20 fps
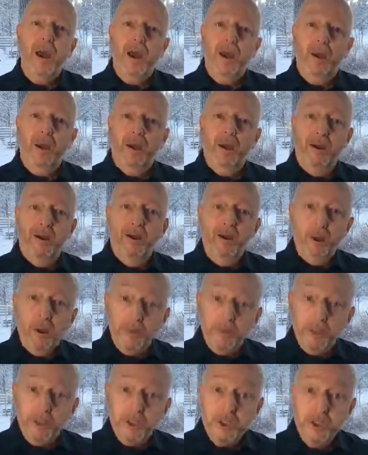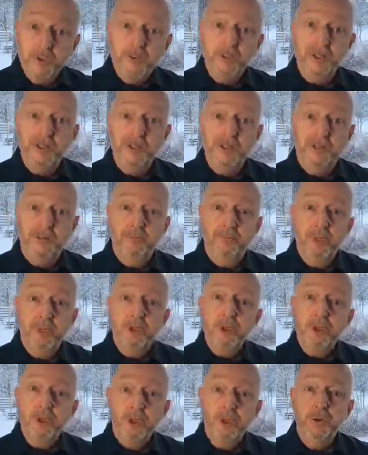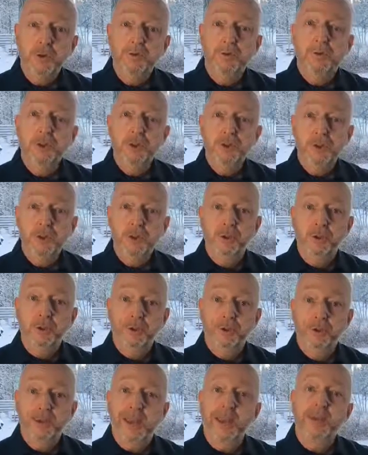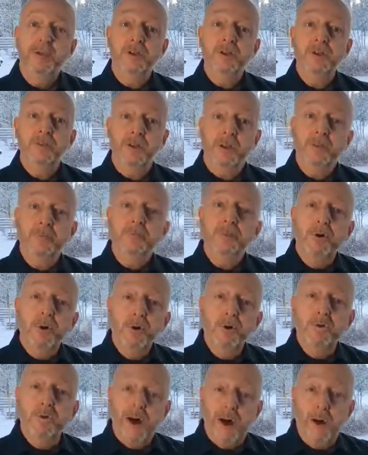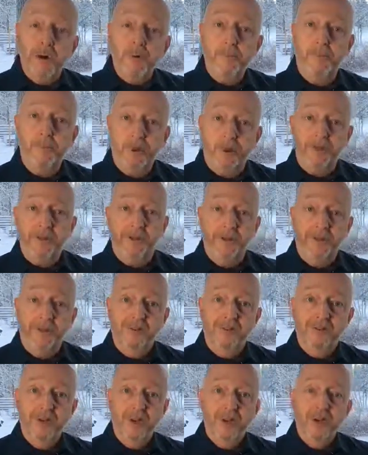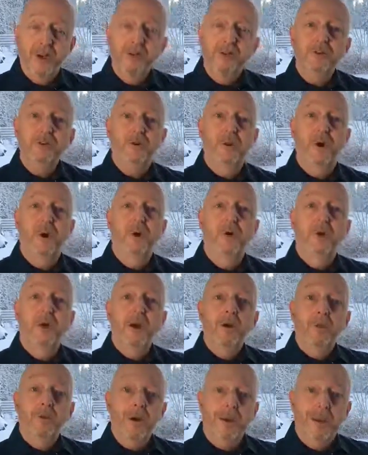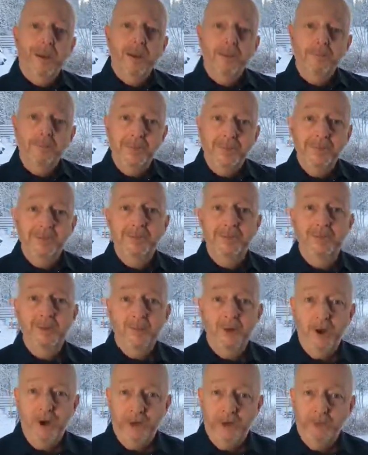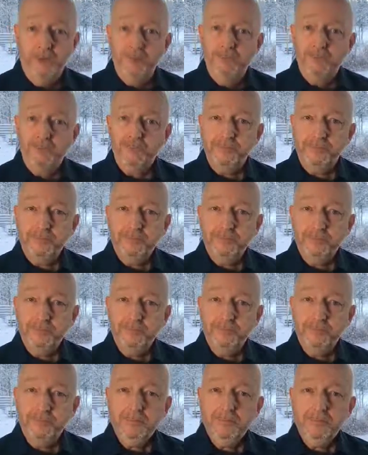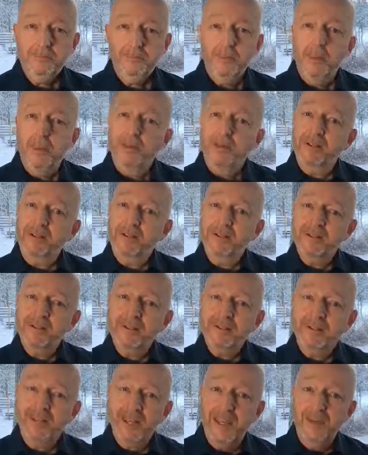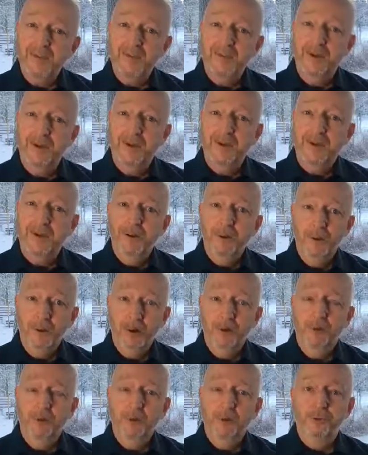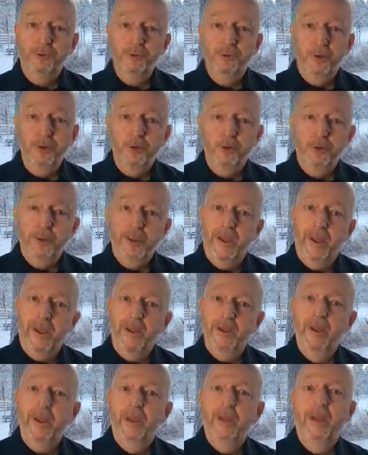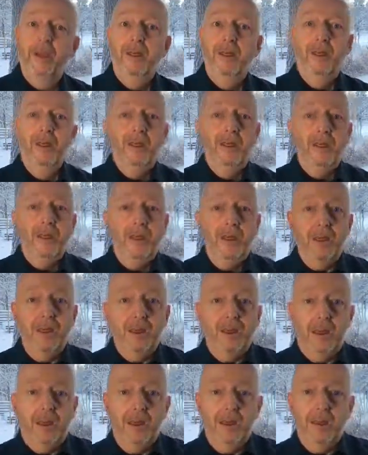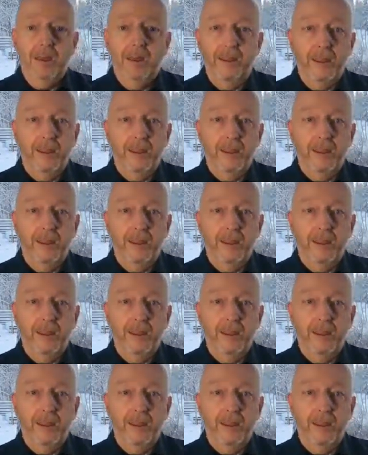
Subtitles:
an opportunity to produce and to improve our products so we can meet the demand. But the same goes for then an